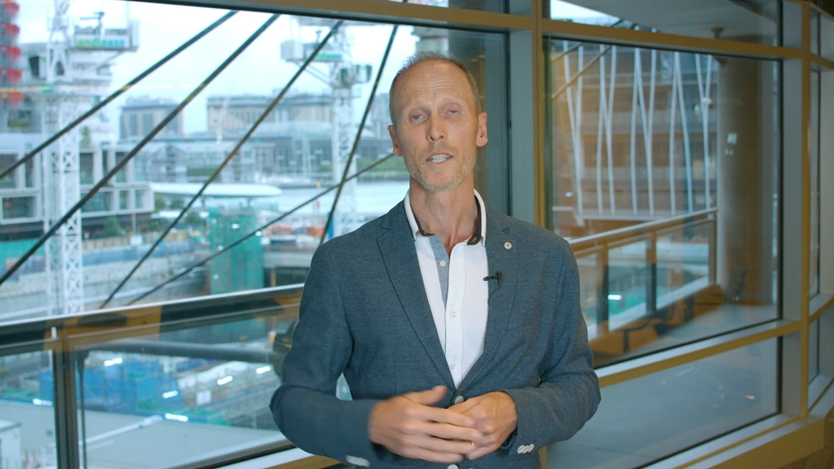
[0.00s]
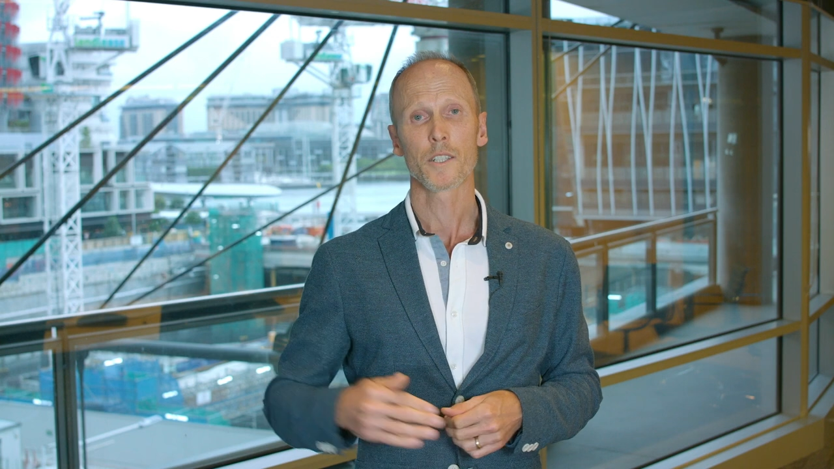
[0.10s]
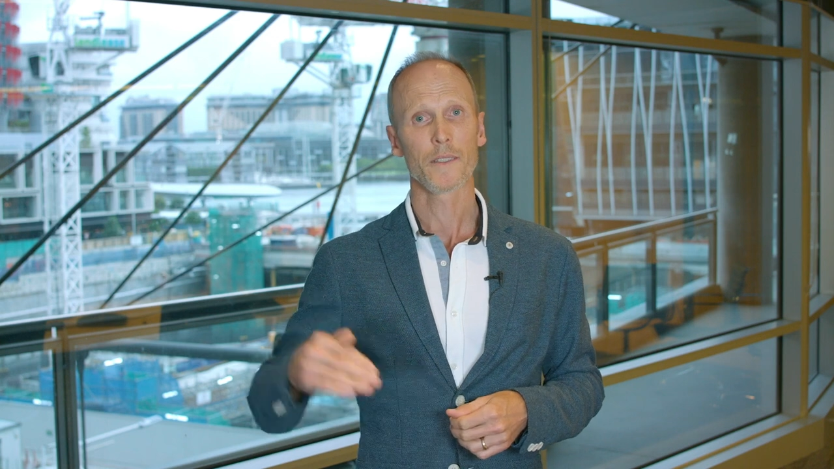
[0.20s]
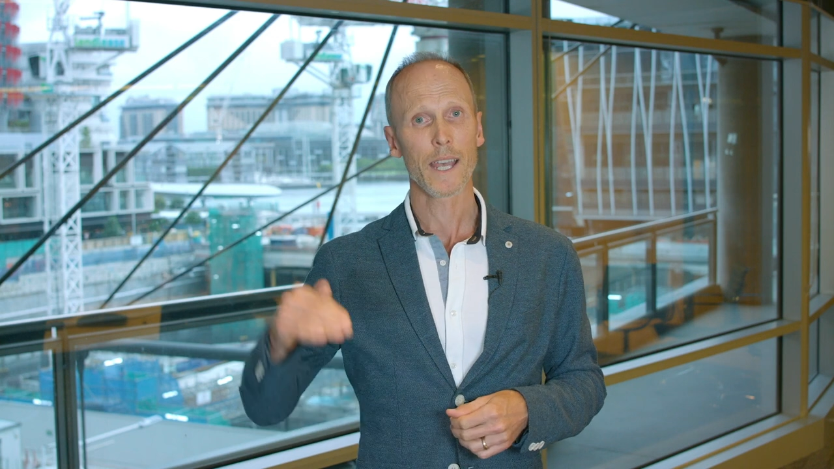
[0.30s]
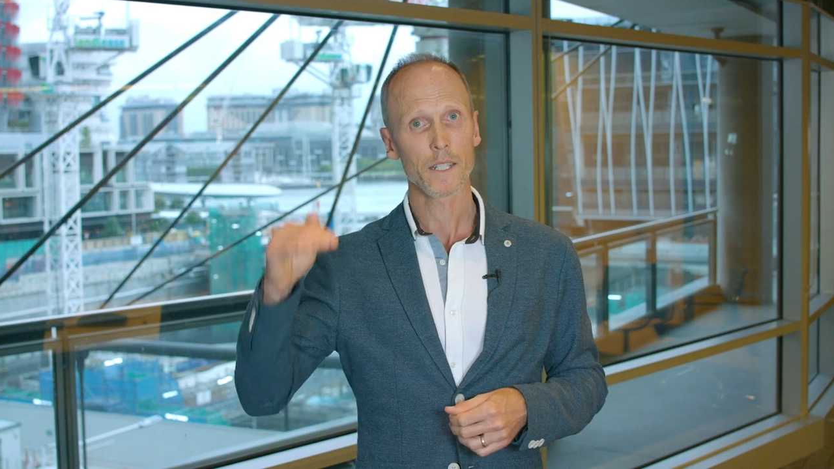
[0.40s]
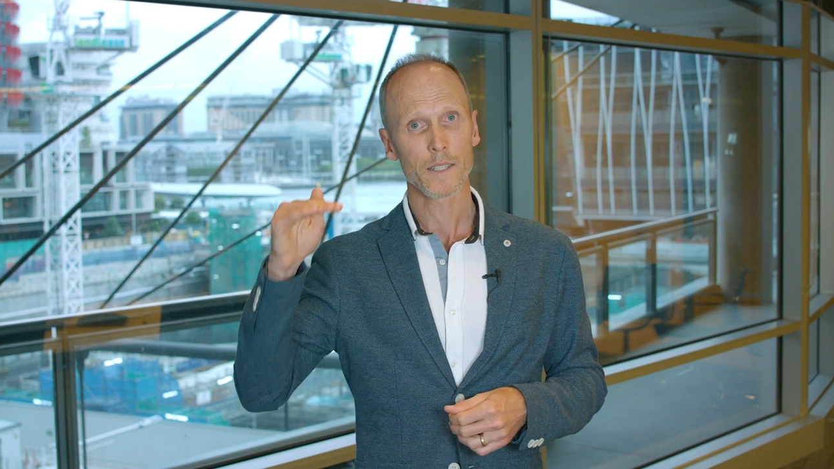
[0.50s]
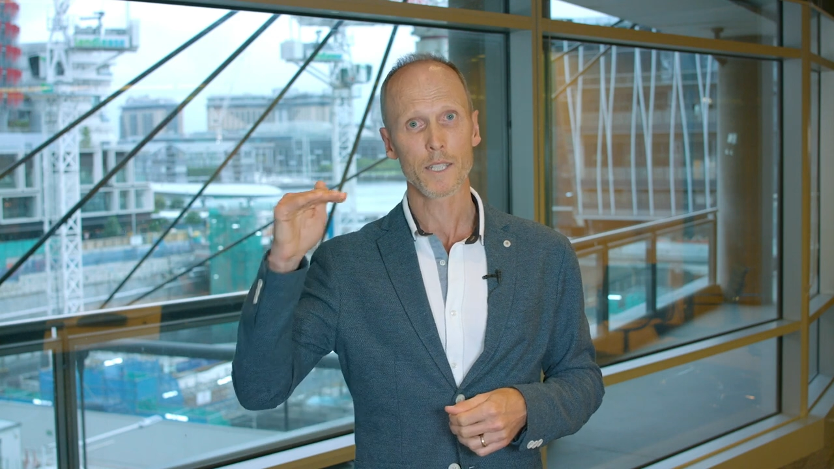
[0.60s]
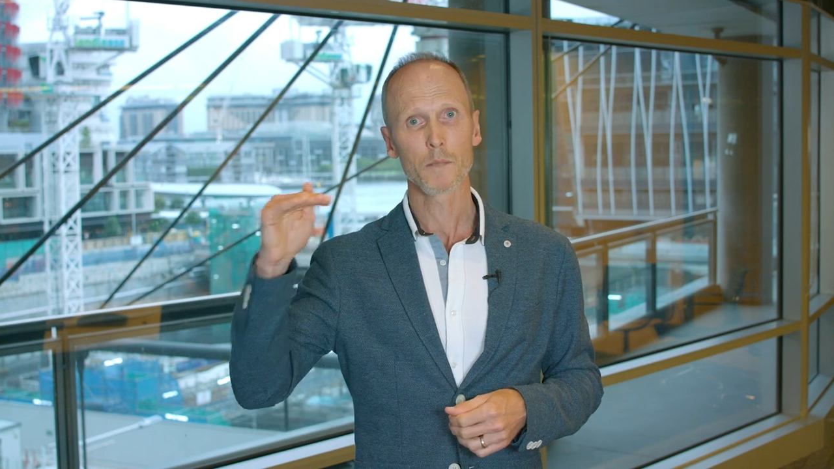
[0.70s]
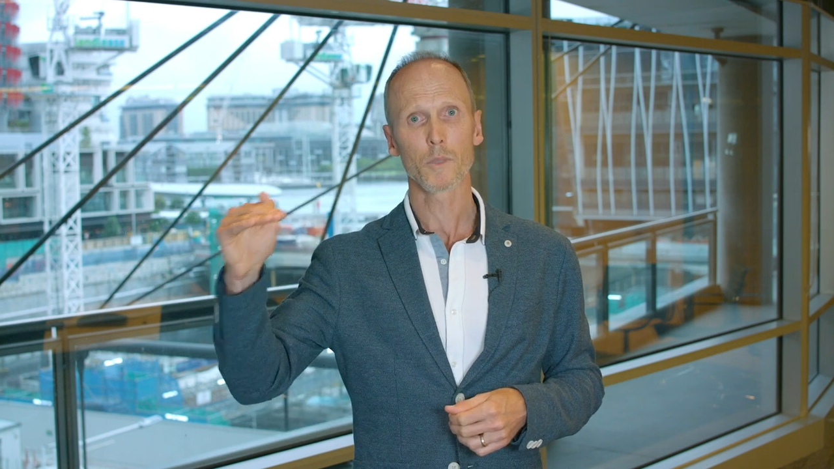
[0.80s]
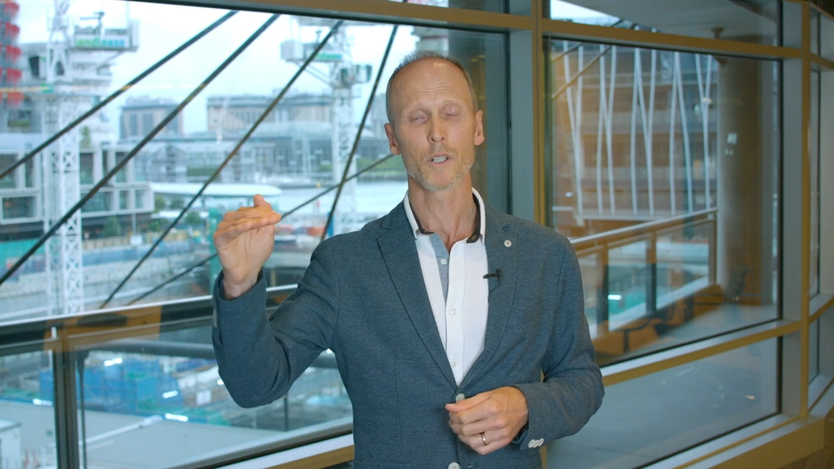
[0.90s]
to that
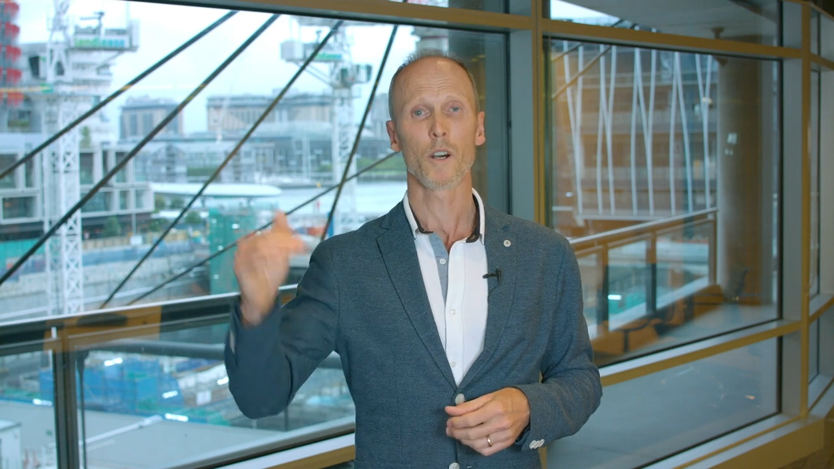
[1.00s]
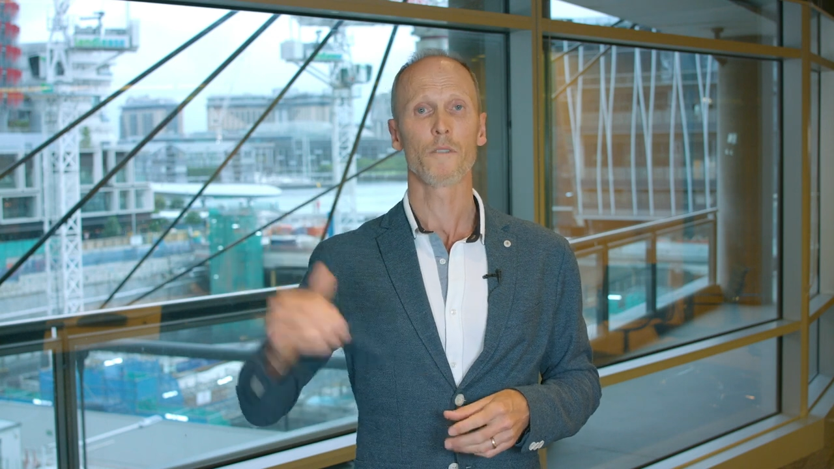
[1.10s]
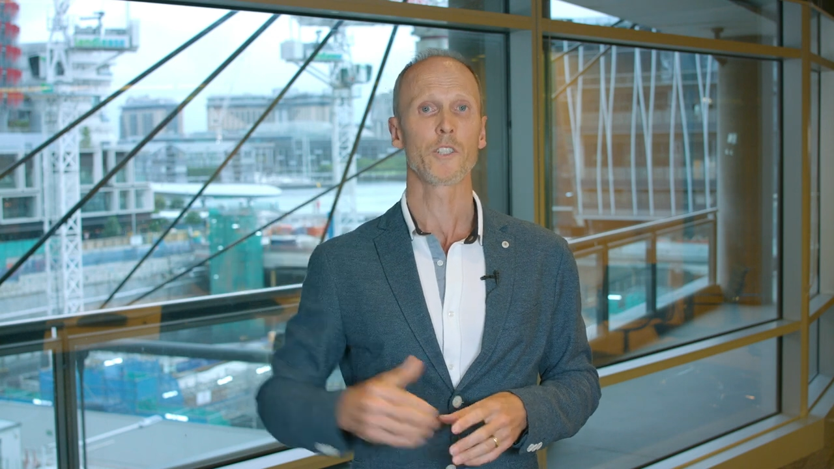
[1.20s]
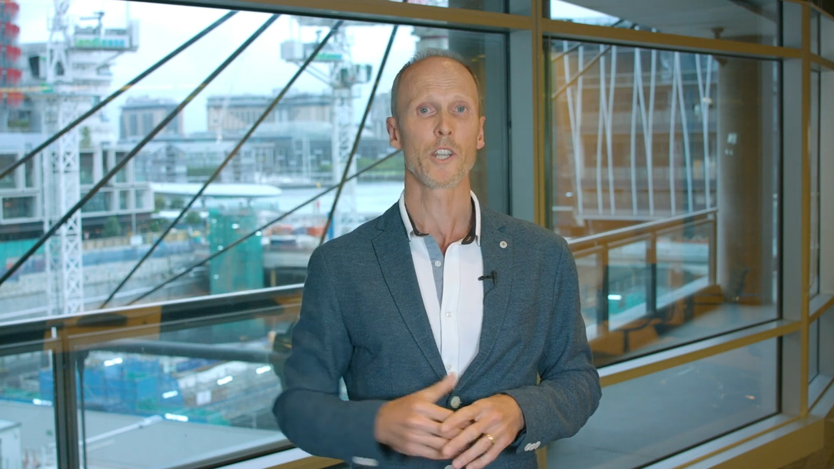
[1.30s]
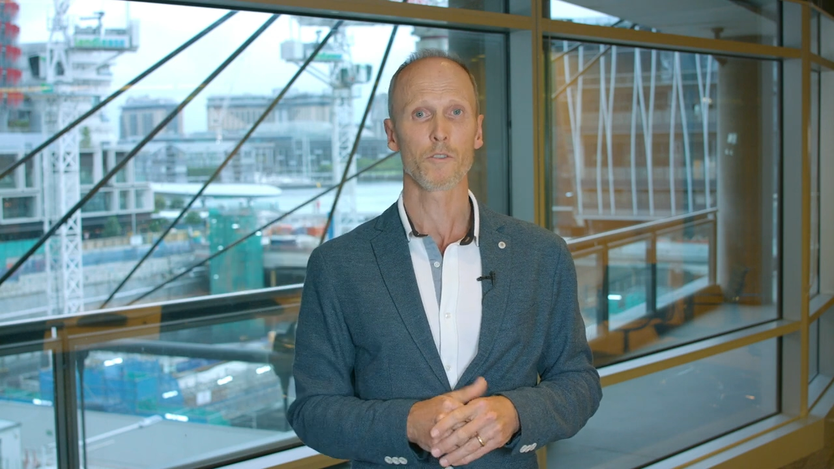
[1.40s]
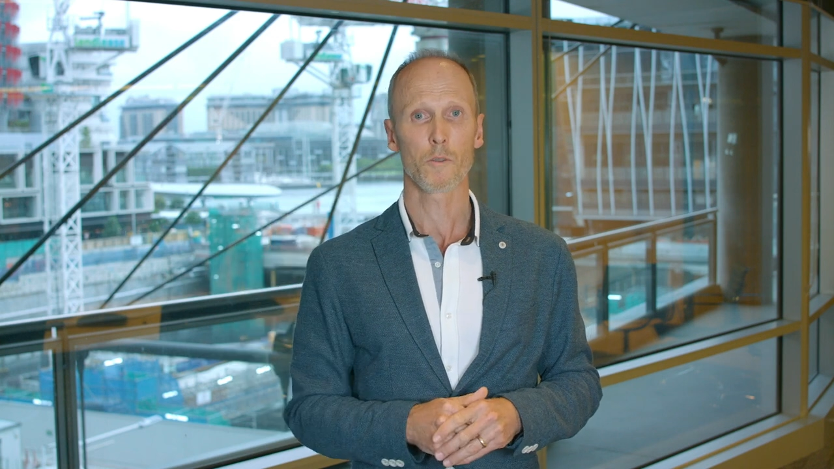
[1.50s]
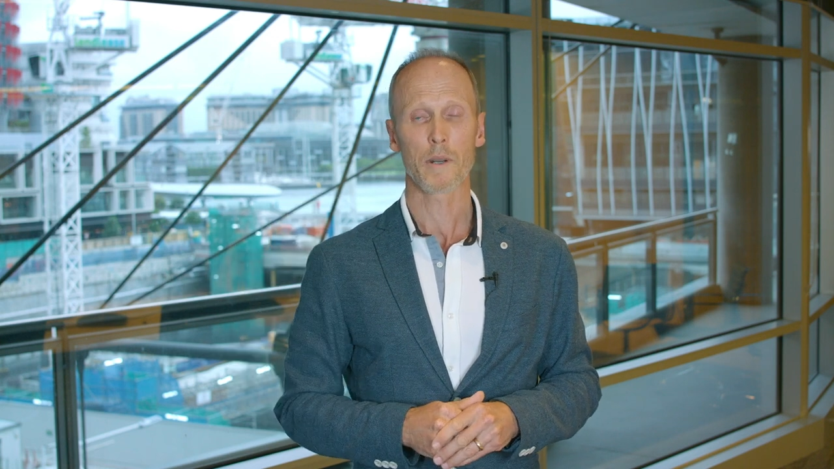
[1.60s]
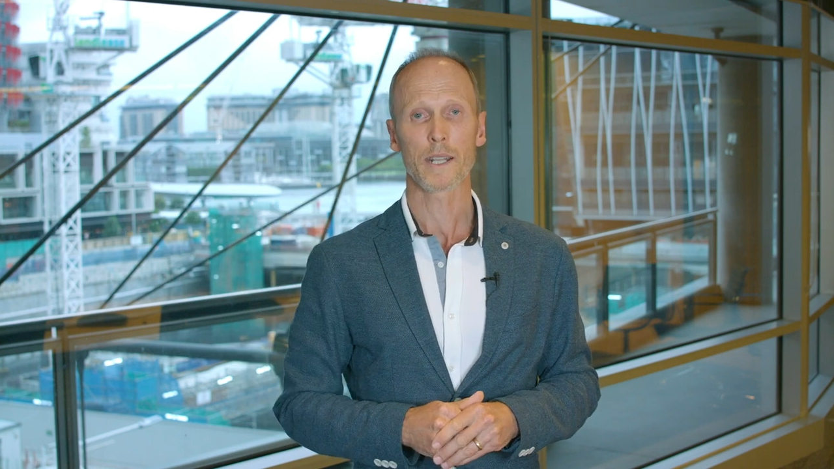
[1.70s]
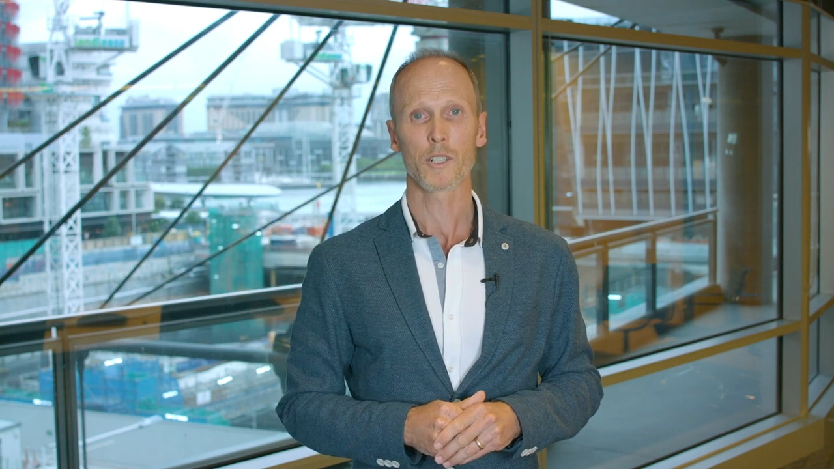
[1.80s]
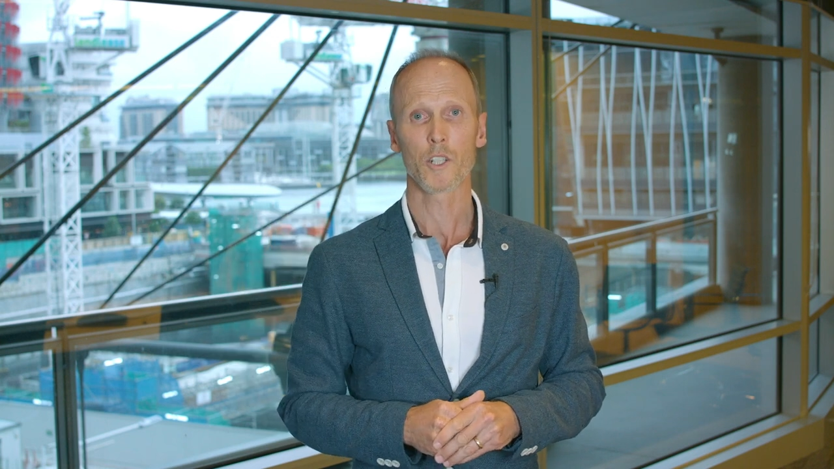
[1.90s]
similar of a general
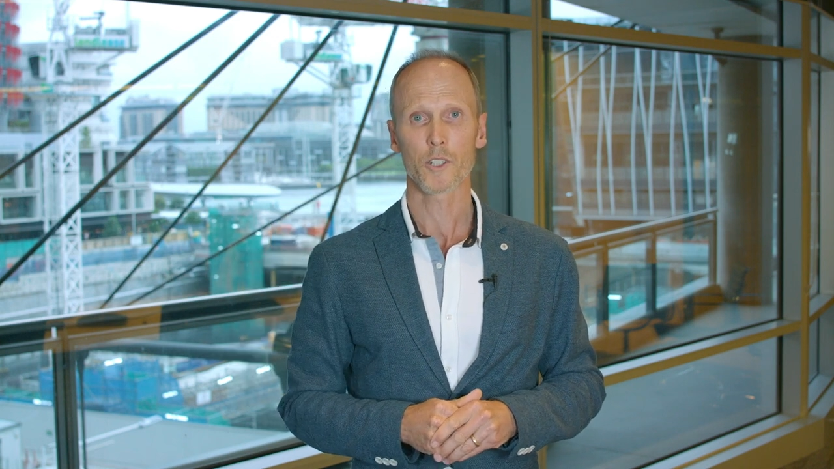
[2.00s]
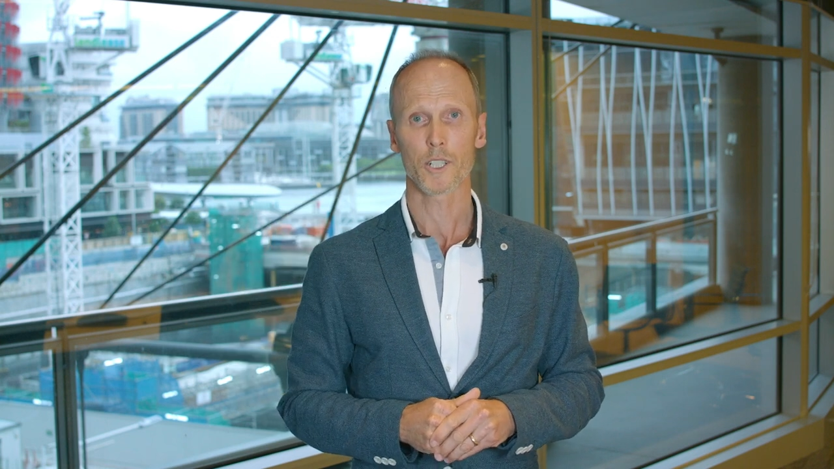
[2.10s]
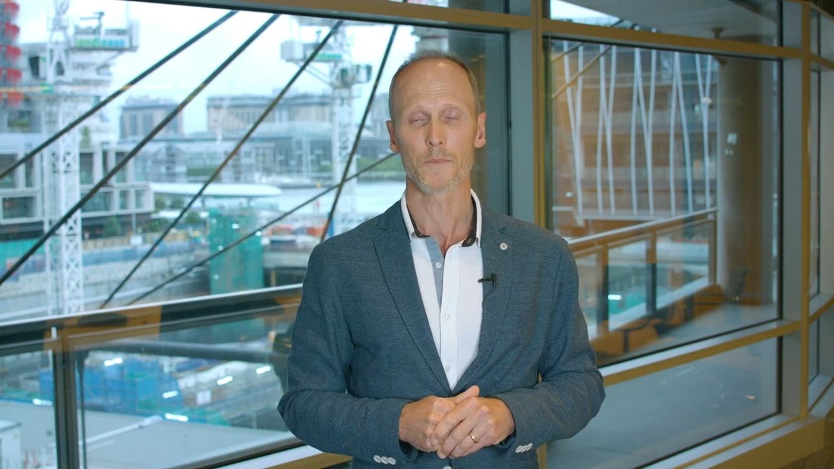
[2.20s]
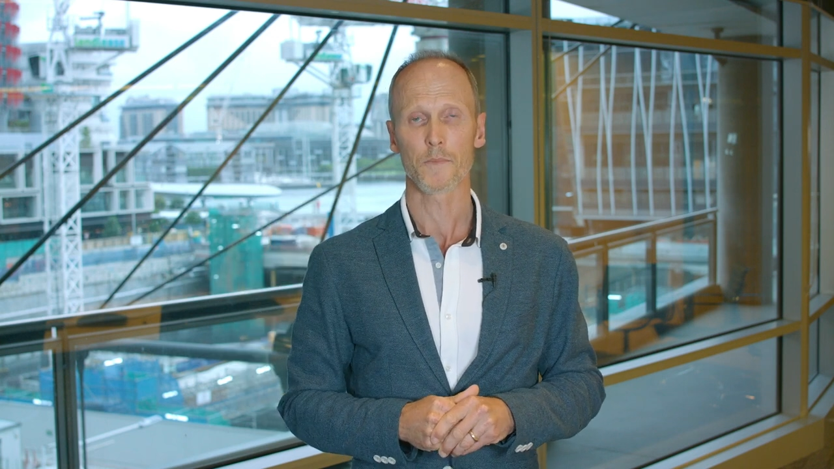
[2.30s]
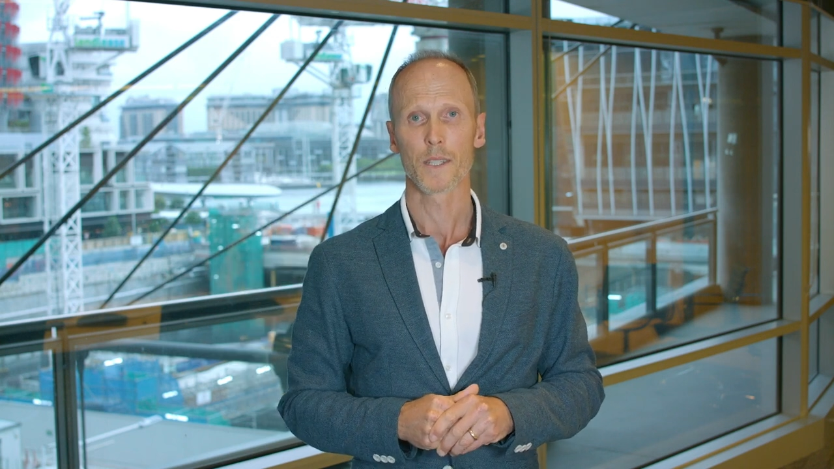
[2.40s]
practitioner.